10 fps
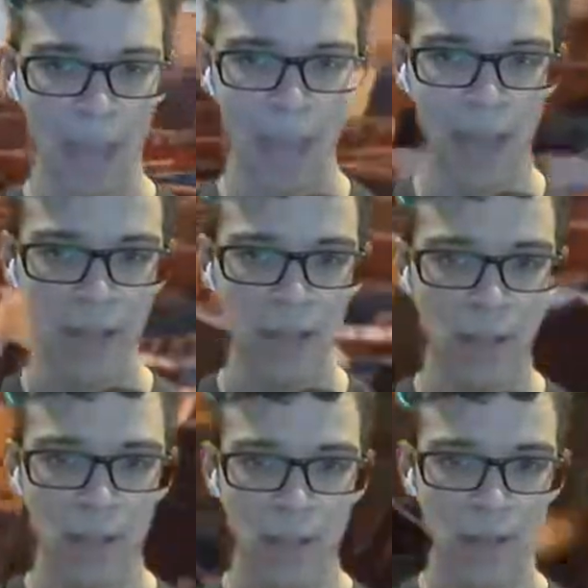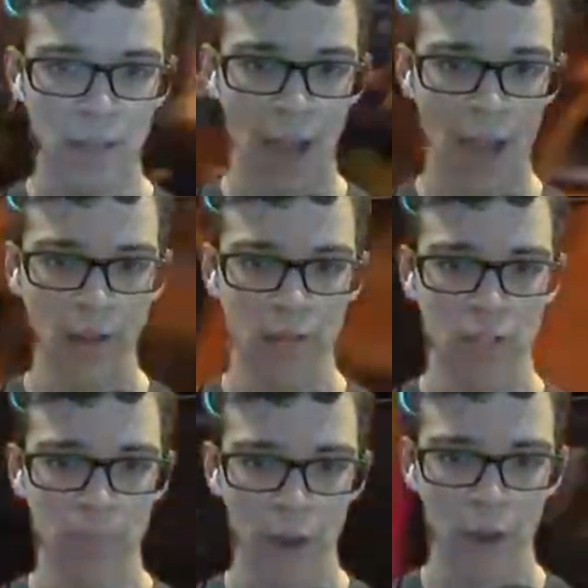added the iron
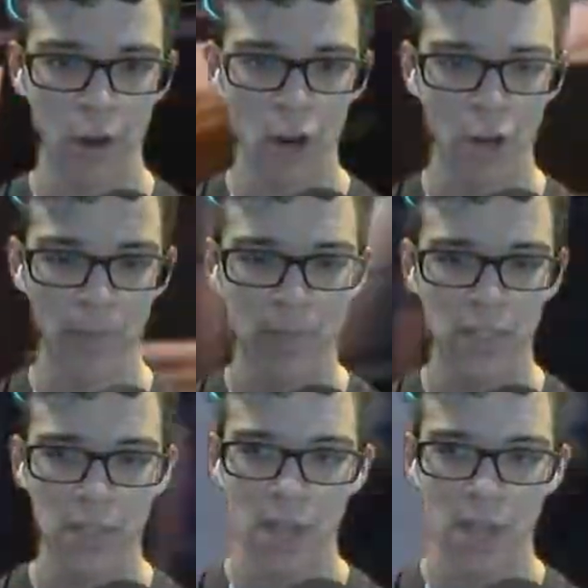spider arms